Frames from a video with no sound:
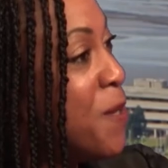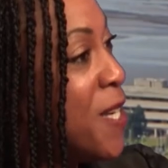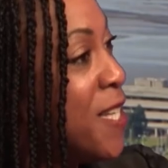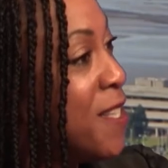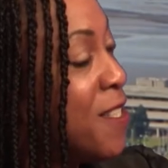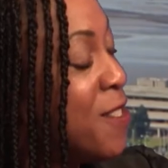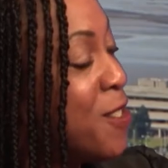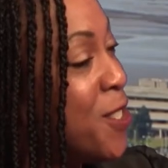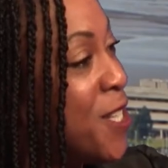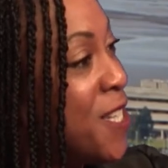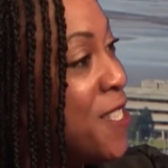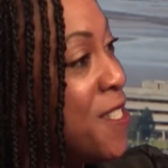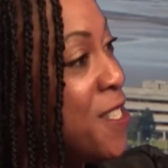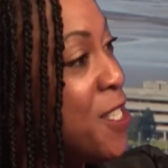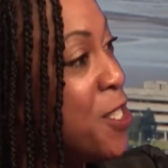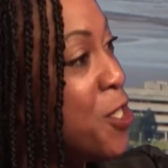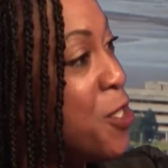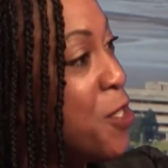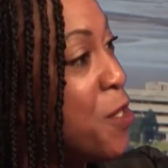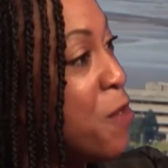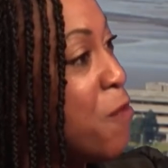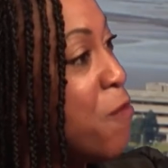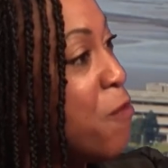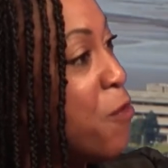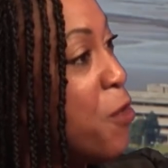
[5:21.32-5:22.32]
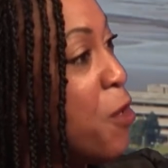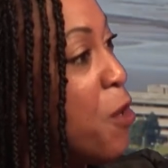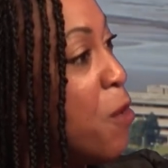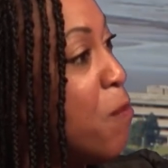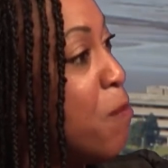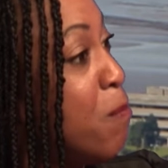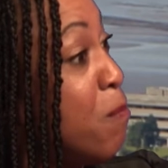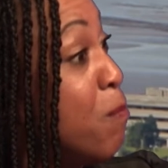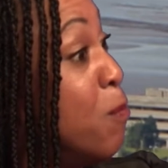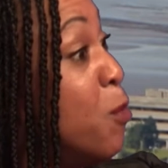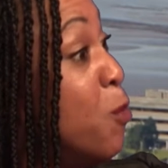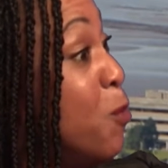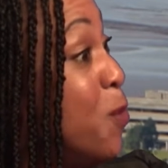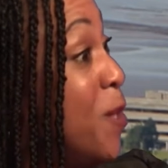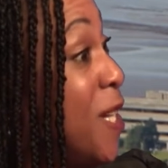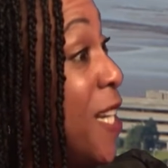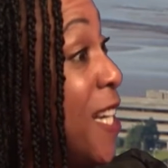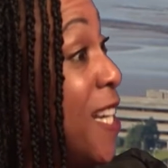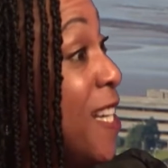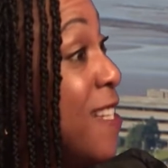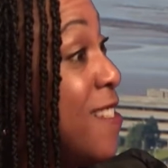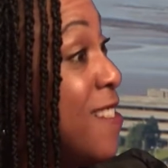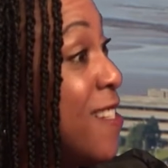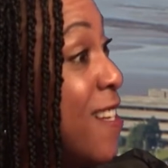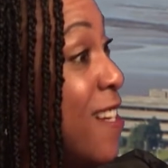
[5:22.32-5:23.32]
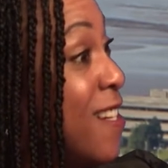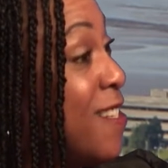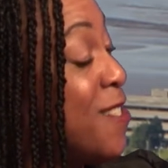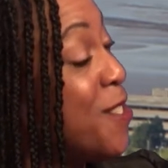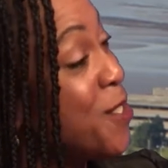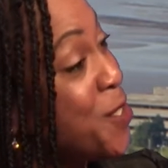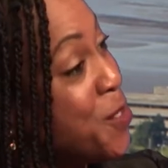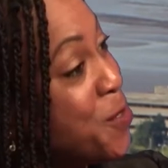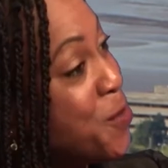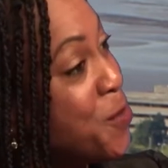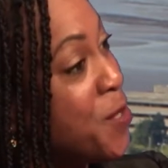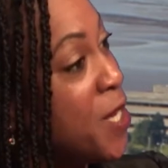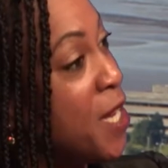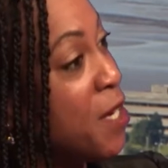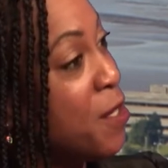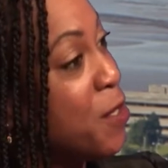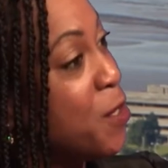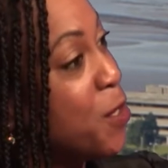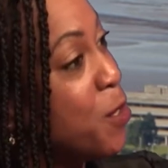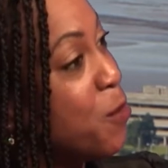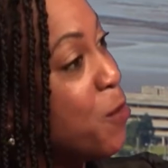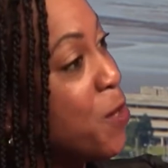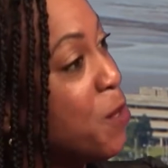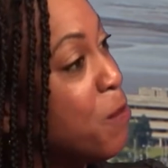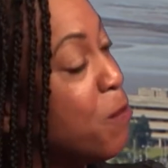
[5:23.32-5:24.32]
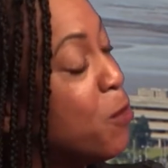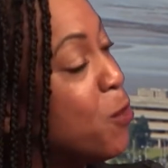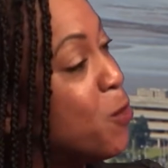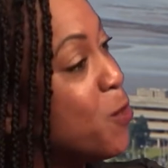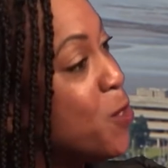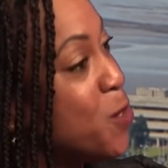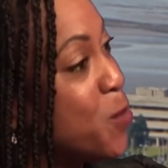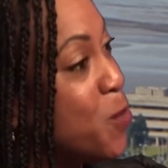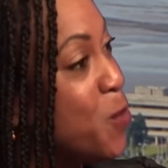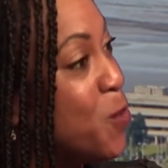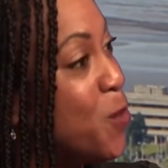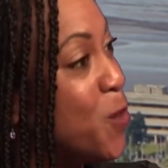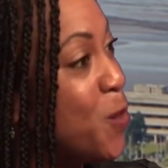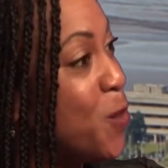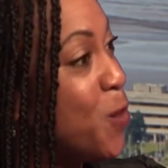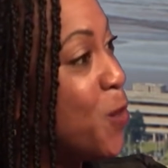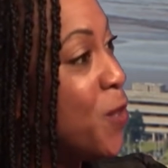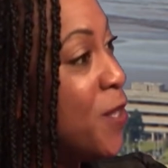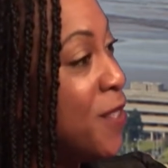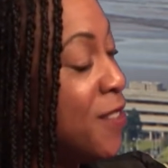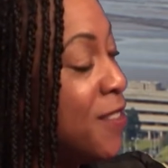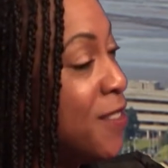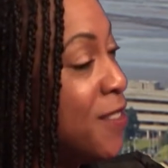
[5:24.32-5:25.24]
made the transition from Moongazer to then going more solo?